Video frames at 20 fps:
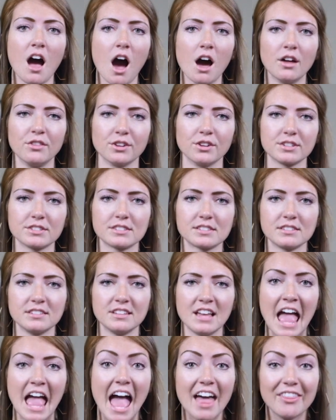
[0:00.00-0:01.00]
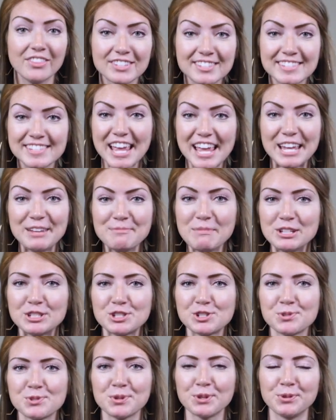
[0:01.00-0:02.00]
others. And the same
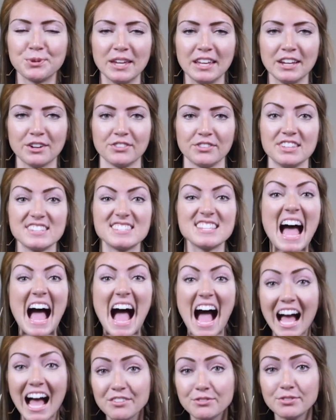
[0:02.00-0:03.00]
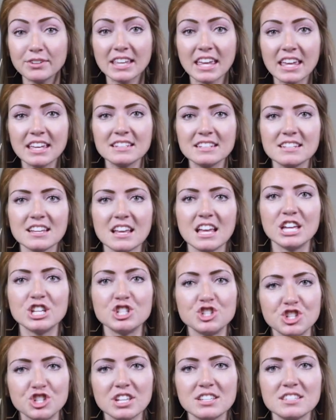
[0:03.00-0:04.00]
is true here. This advocate
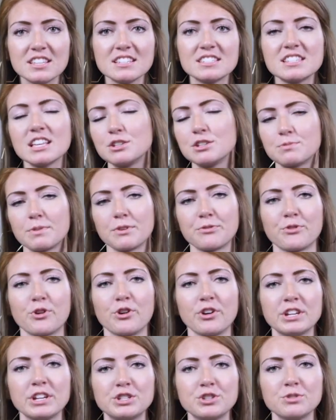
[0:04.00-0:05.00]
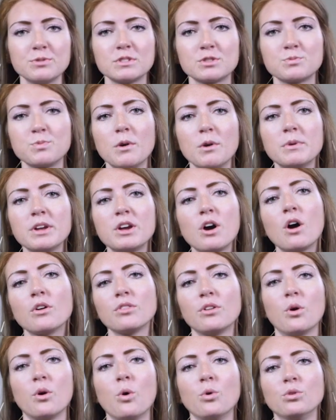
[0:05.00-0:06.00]
Jesus is referring to is what we call
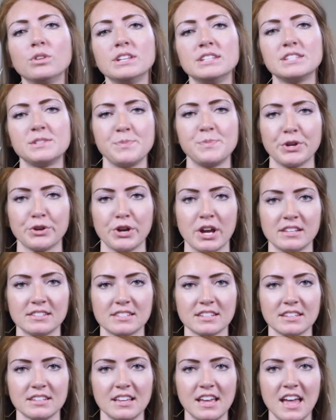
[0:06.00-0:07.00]
the Holy Spirit.